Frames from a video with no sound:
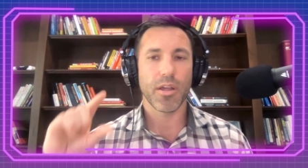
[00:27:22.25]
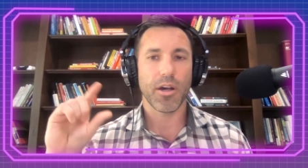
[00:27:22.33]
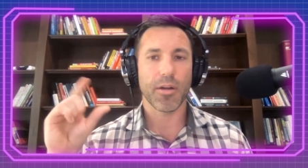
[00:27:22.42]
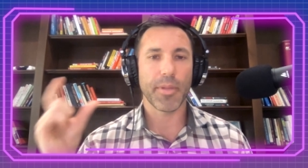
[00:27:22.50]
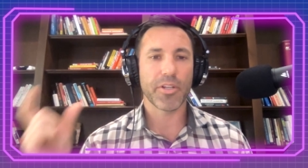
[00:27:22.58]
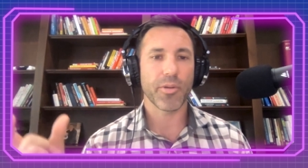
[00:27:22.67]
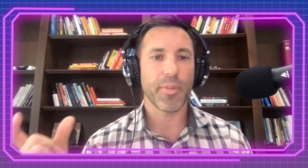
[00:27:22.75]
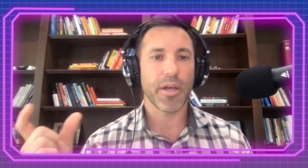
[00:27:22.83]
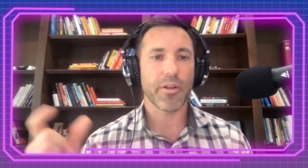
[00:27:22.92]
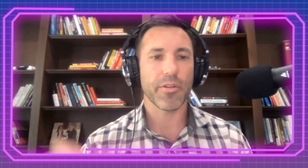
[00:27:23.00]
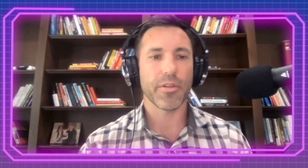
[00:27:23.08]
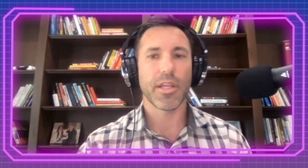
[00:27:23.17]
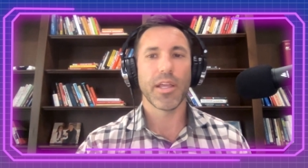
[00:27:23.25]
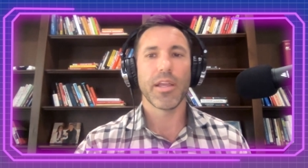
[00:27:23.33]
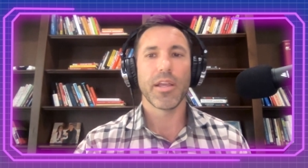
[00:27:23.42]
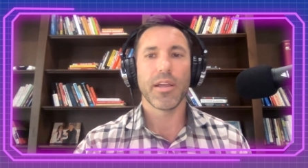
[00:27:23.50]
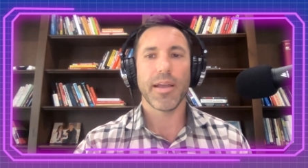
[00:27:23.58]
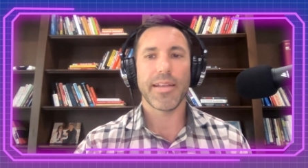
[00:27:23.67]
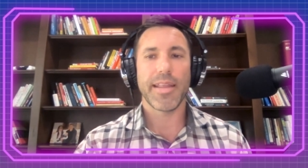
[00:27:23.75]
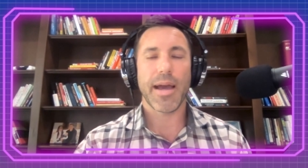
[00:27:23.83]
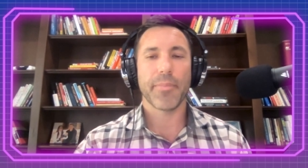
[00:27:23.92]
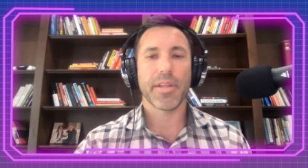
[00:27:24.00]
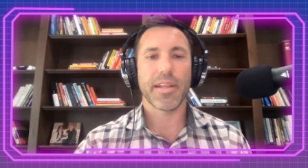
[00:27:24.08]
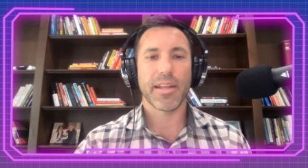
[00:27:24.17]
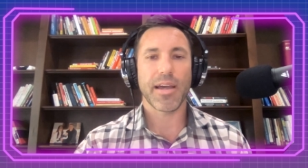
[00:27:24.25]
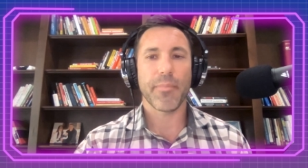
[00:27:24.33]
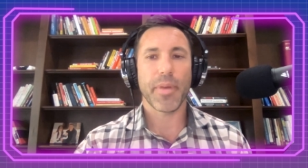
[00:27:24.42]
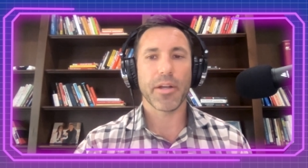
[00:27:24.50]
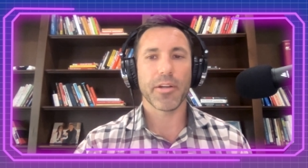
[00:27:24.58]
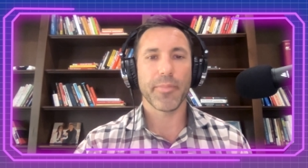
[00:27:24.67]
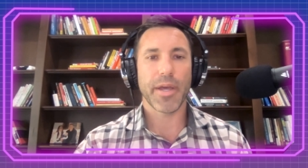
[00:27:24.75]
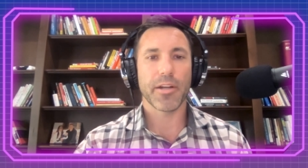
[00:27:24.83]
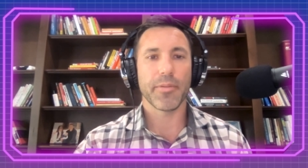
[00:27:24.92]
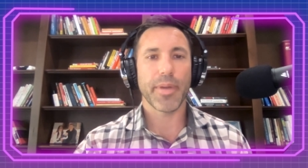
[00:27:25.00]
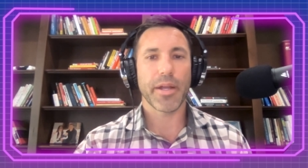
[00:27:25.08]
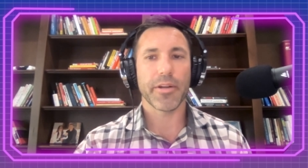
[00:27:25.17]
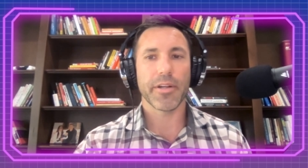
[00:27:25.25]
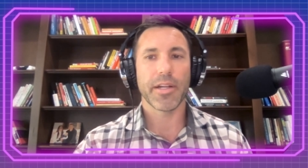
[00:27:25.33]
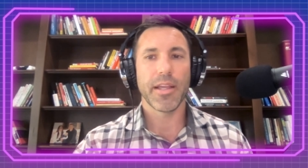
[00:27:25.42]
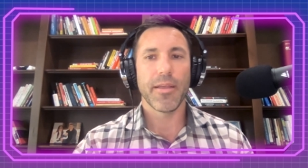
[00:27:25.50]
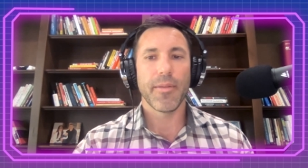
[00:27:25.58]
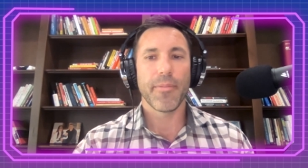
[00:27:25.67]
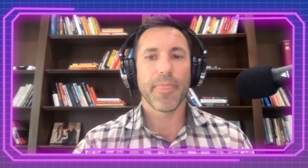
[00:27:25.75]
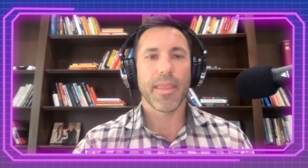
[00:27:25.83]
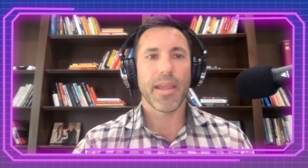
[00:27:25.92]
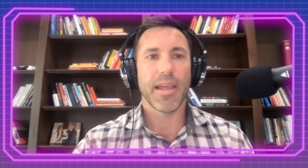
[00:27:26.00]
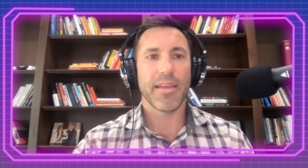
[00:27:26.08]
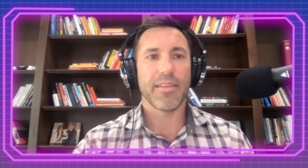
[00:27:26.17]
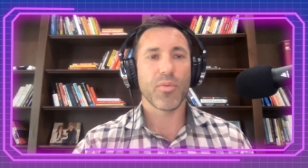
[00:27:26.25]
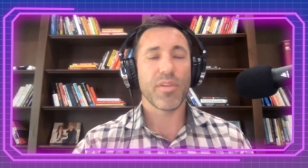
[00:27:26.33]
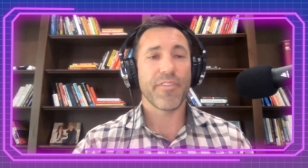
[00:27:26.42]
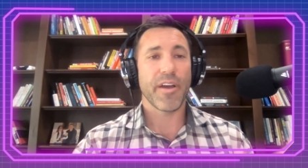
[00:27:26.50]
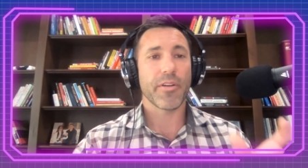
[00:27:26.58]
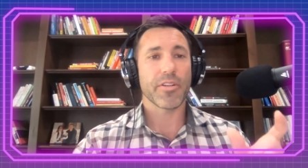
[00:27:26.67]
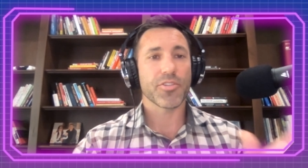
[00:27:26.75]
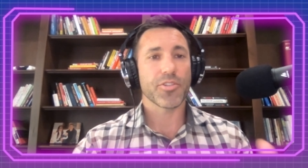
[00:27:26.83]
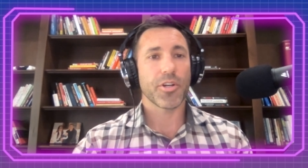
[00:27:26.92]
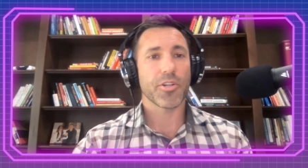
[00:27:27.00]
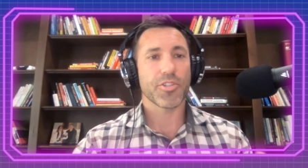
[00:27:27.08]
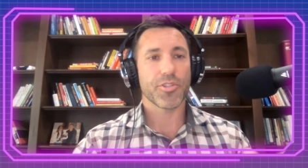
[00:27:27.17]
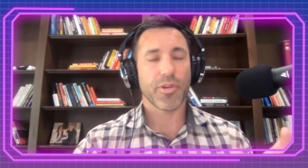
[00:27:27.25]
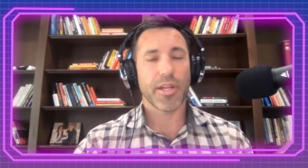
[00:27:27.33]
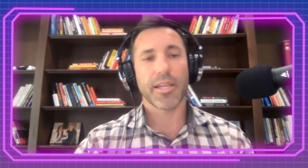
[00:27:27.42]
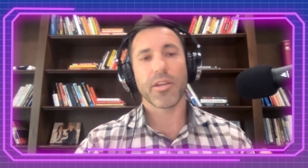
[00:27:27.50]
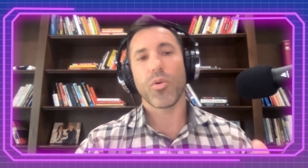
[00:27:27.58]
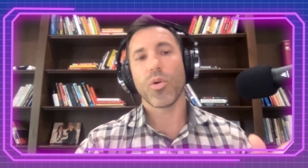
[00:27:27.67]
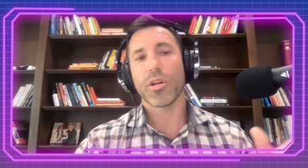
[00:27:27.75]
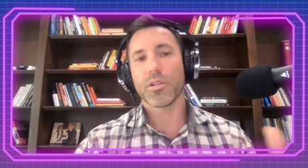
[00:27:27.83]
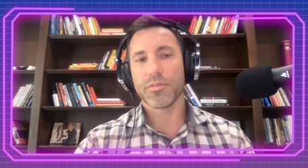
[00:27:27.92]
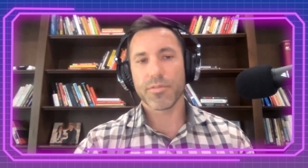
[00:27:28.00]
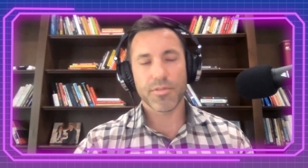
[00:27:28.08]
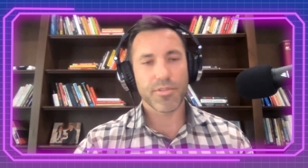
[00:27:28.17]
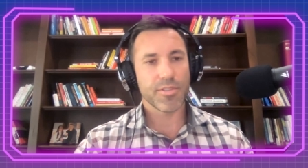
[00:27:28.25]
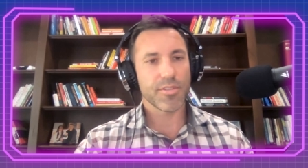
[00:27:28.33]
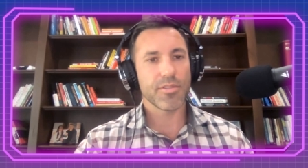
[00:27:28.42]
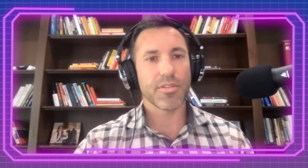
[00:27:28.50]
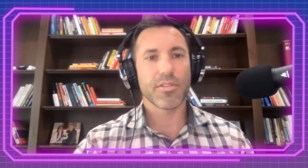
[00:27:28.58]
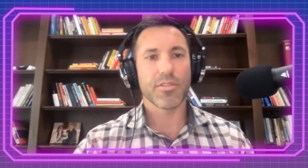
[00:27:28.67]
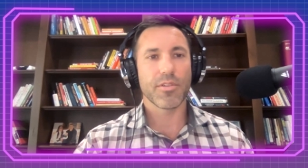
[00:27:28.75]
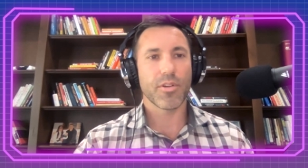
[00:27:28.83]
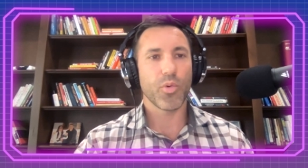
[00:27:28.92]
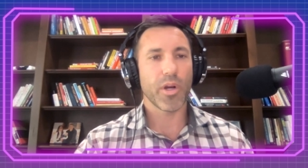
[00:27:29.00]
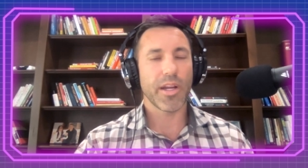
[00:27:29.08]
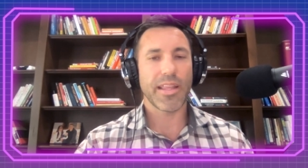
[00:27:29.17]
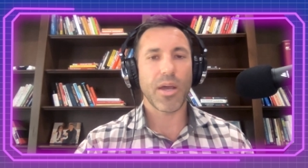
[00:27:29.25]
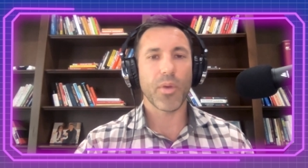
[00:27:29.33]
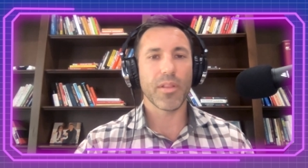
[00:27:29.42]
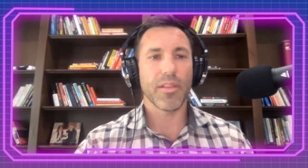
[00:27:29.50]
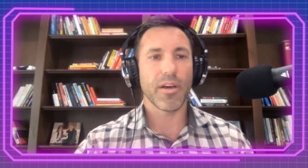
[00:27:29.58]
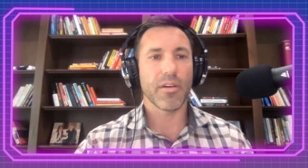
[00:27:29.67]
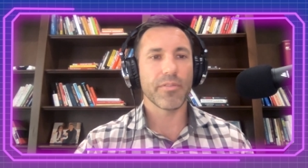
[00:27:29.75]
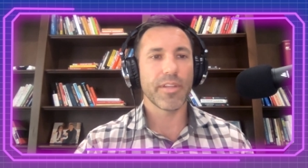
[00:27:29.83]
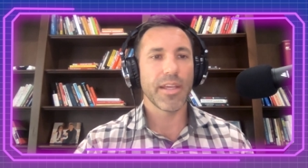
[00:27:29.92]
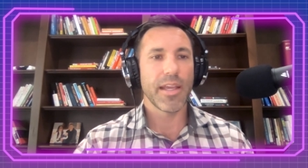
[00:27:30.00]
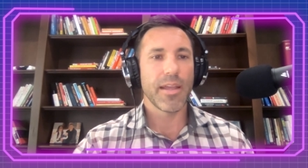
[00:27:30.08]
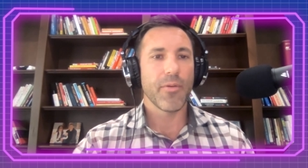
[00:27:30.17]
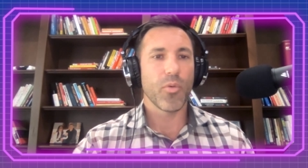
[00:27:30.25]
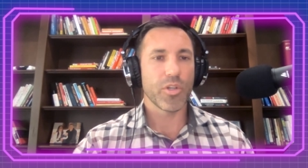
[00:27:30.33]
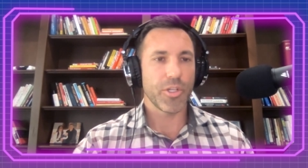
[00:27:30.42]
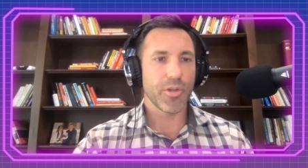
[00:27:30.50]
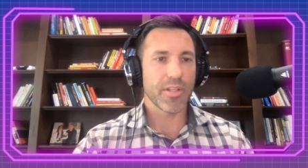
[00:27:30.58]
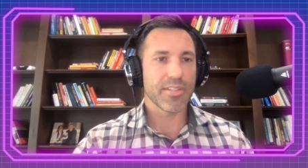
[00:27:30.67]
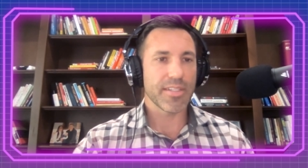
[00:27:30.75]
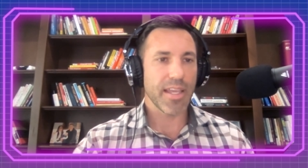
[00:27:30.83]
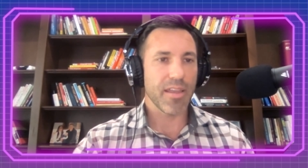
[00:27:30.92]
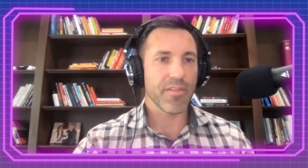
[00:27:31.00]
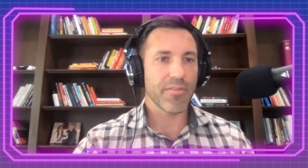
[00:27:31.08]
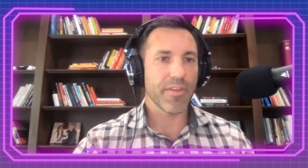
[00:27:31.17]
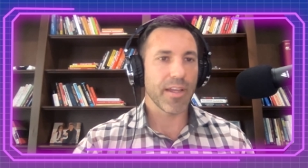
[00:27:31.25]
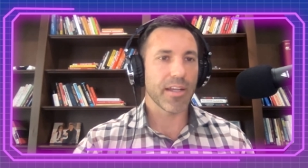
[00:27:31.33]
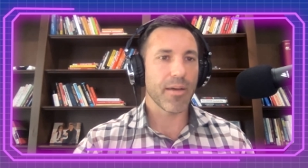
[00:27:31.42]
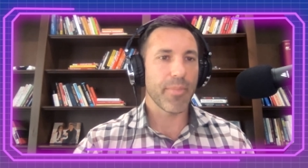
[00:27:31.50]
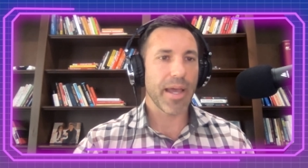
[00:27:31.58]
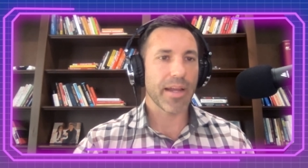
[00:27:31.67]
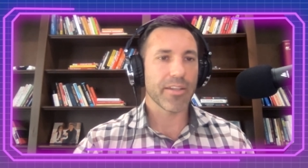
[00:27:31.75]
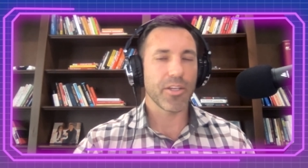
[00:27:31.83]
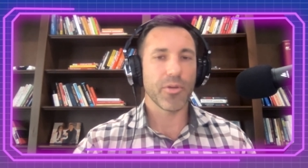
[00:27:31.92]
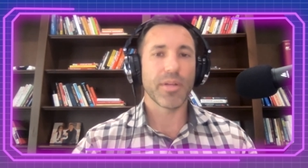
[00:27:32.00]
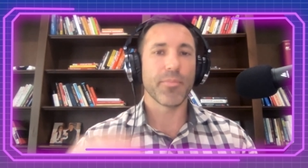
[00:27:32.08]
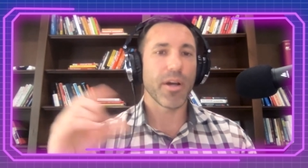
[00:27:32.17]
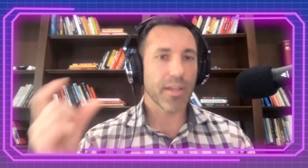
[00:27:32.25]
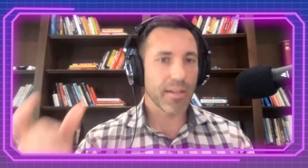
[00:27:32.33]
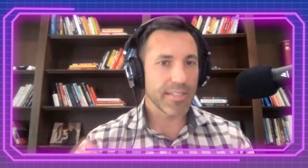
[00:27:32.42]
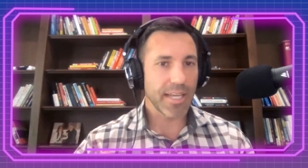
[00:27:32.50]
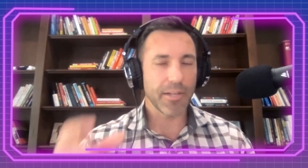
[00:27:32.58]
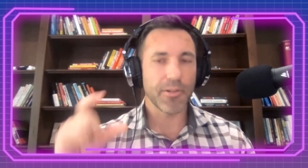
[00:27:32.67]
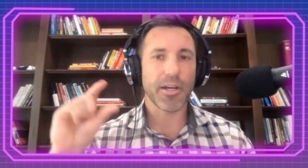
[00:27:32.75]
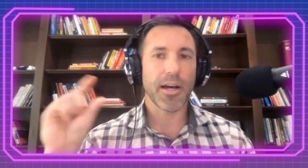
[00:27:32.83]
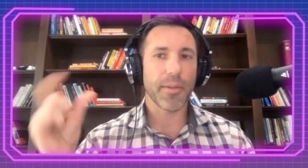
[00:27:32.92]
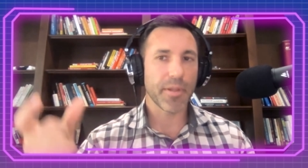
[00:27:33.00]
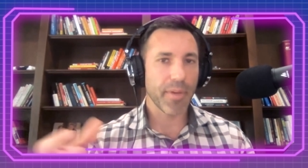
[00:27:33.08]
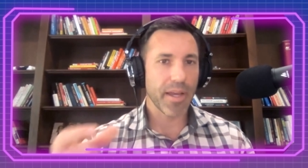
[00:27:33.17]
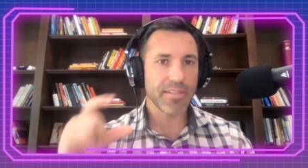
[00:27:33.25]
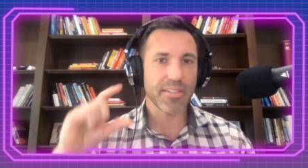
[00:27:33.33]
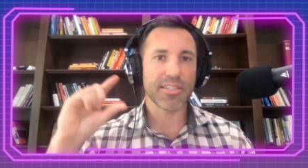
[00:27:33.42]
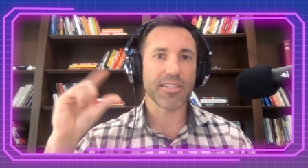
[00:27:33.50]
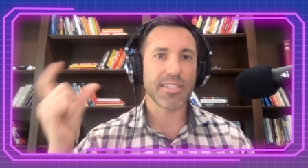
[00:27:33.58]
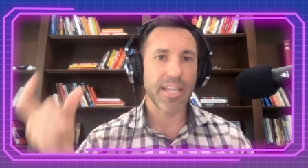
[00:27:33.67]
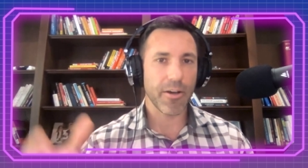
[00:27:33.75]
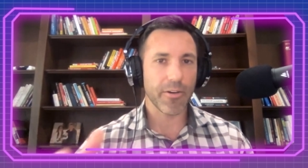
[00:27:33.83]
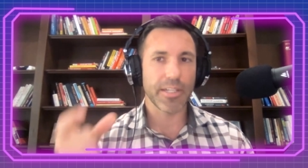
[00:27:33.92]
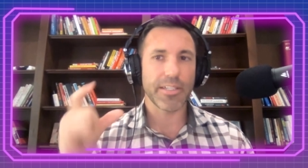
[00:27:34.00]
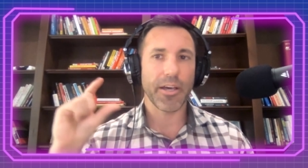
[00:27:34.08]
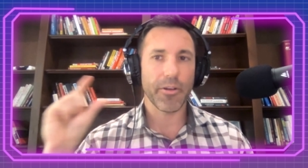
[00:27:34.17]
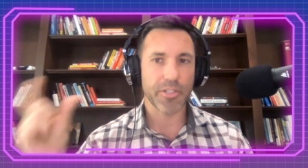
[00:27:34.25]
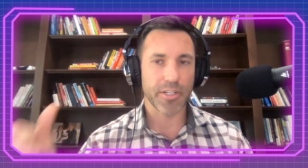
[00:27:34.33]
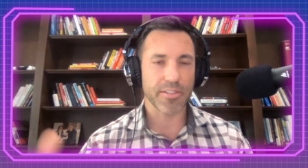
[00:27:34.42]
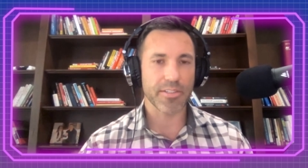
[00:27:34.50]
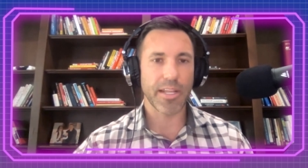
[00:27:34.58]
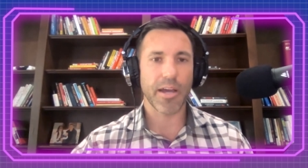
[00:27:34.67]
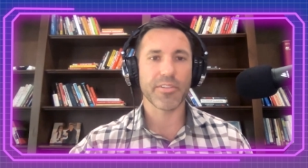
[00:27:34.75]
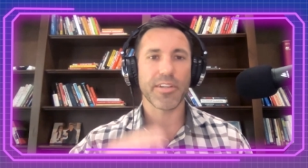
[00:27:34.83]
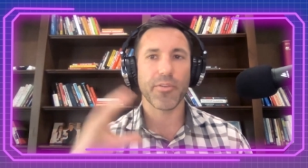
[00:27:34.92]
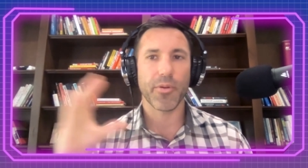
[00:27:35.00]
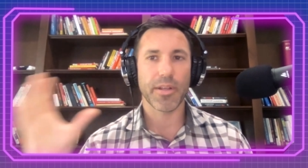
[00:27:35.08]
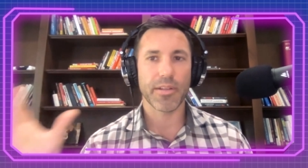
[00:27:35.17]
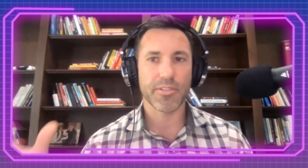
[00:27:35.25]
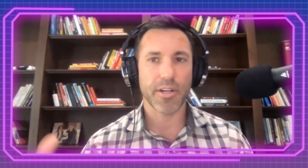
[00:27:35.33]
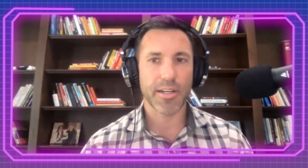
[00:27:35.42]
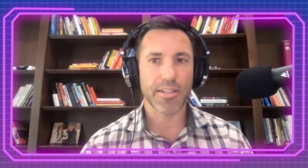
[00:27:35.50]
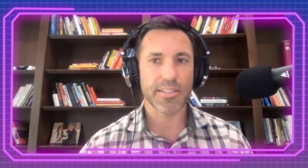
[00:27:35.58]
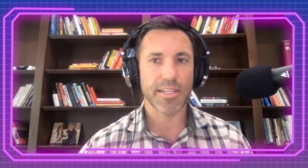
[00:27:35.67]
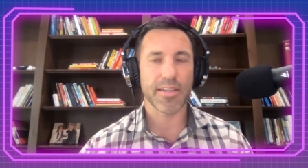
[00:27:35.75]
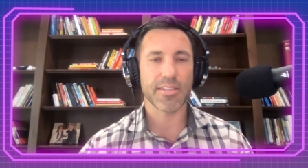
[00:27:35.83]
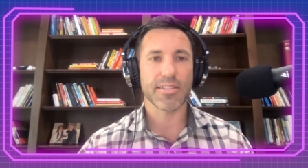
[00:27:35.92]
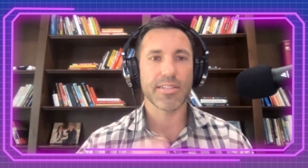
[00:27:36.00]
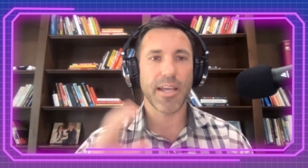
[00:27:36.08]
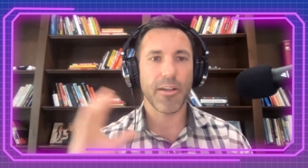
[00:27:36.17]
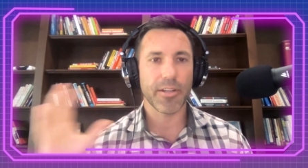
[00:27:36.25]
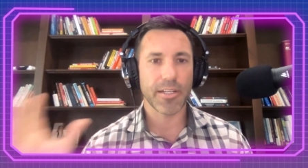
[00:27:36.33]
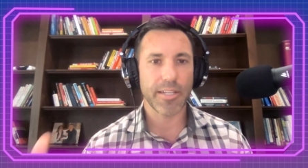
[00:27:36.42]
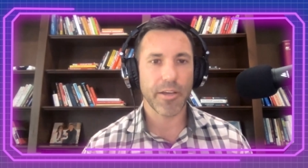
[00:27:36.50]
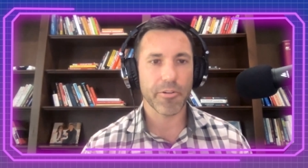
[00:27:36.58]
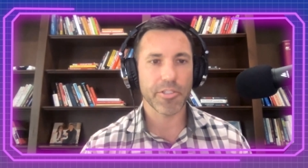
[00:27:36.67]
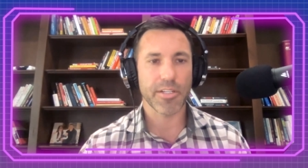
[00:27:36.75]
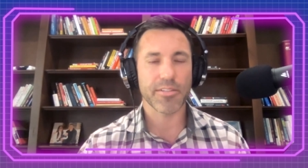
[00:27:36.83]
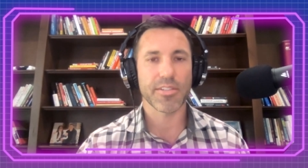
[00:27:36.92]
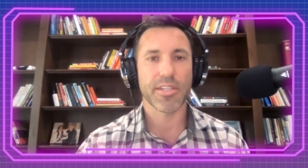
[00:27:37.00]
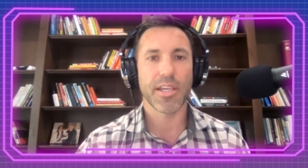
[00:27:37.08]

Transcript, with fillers: our mental model adapted and got better and better and better. And then we found a search string or s- query that we loved, which you can save and come back to and continue to optimize. This is talent intelligence. Now, is everyone starting to see this? Talent intelligence